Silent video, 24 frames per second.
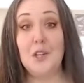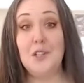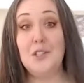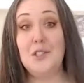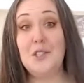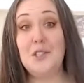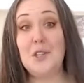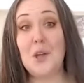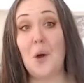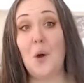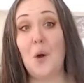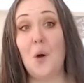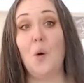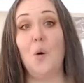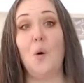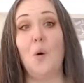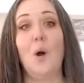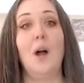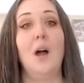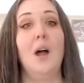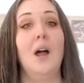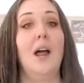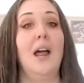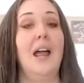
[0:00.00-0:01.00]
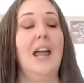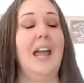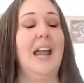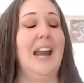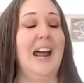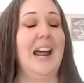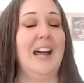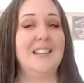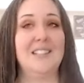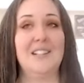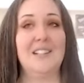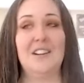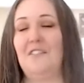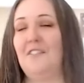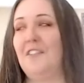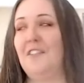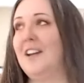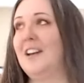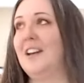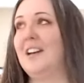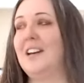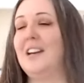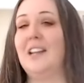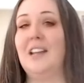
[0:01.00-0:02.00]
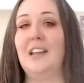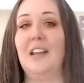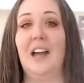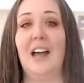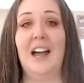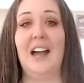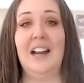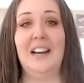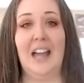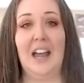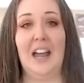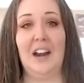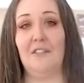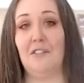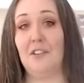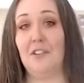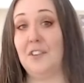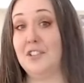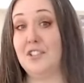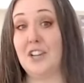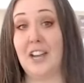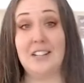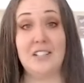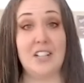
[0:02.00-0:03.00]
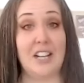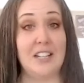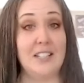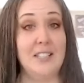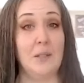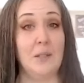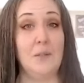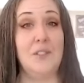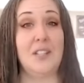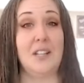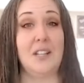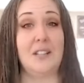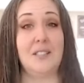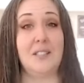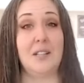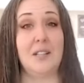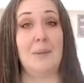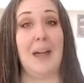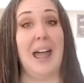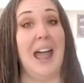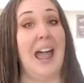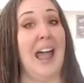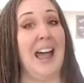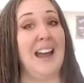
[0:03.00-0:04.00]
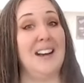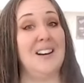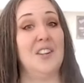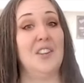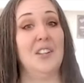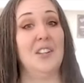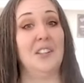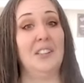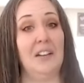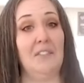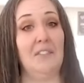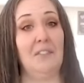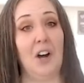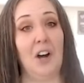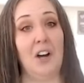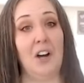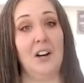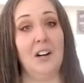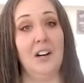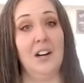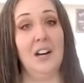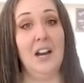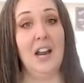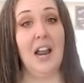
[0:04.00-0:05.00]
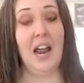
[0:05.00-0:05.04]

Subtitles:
So it has an affinity, again, for the digestive system and the liver.